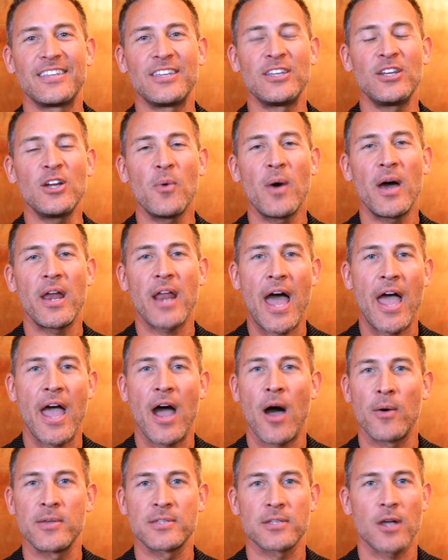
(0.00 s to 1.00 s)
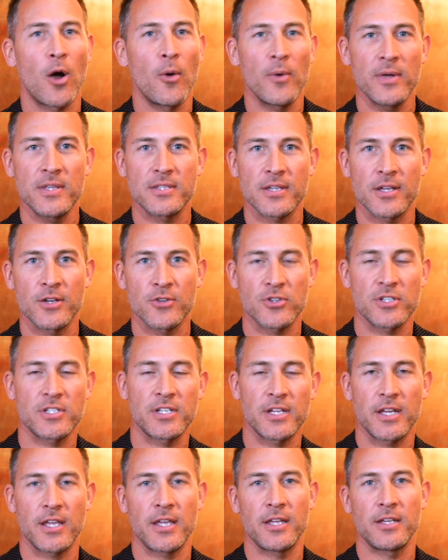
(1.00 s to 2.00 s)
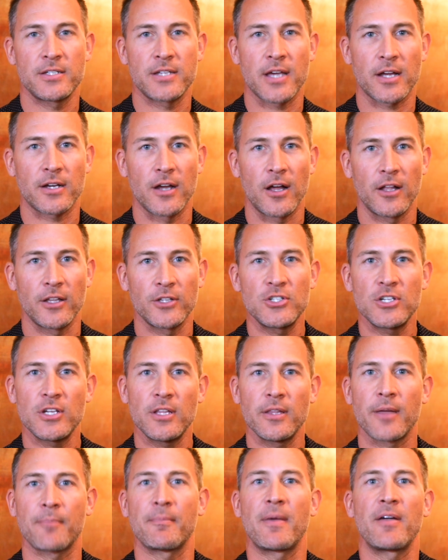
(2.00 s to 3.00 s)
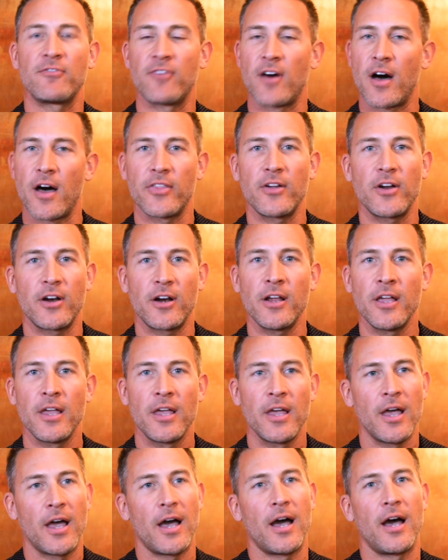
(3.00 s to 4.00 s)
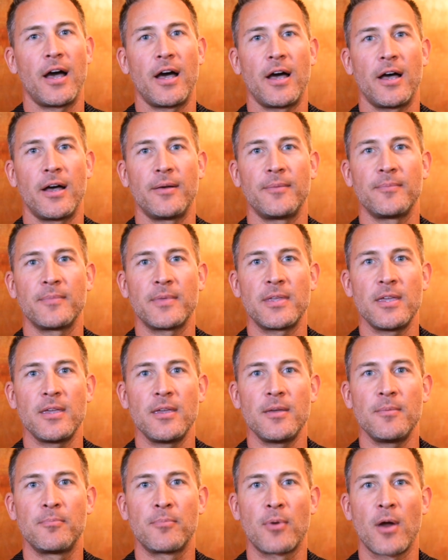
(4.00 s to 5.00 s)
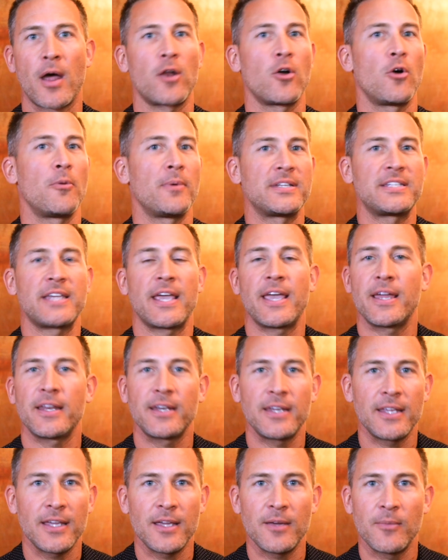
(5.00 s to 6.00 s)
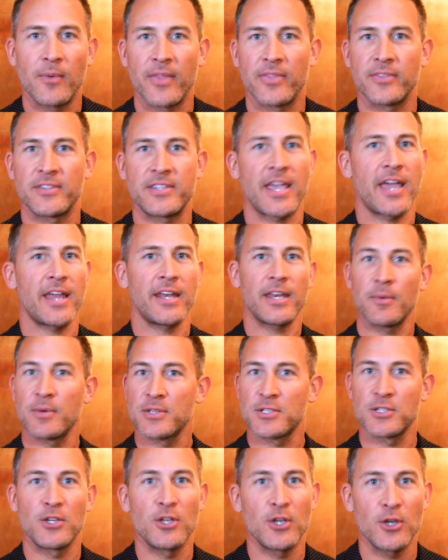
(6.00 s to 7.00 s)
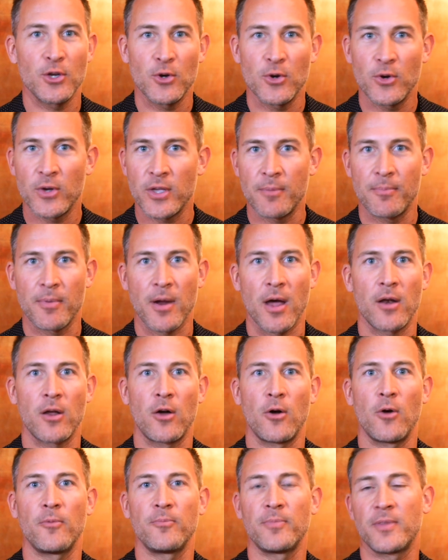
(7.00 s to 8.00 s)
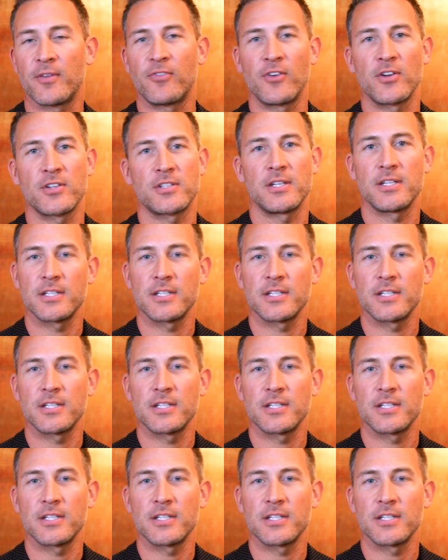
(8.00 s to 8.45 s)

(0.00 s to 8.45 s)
You know what? I was always interested in technology. Like my father, he brought home a Tandy when Tandy was new. He brought home the first